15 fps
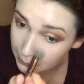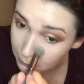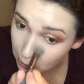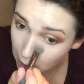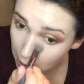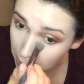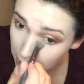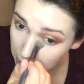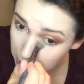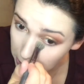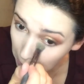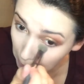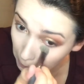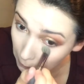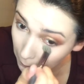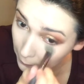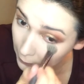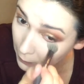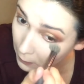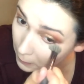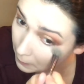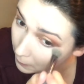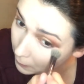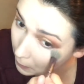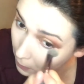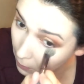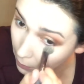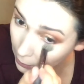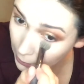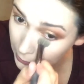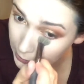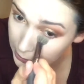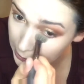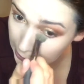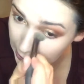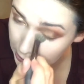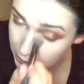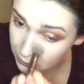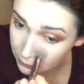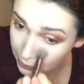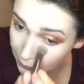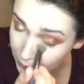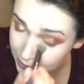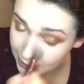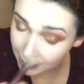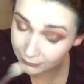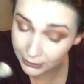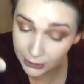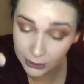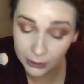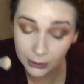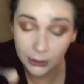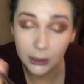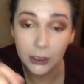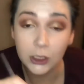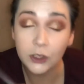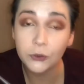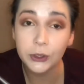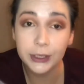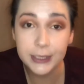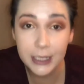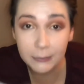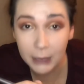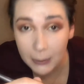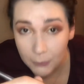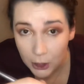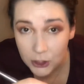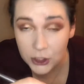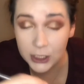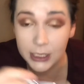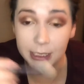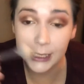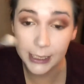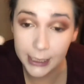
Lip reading: the product really hard to get to. I was having to really dig my brush in to get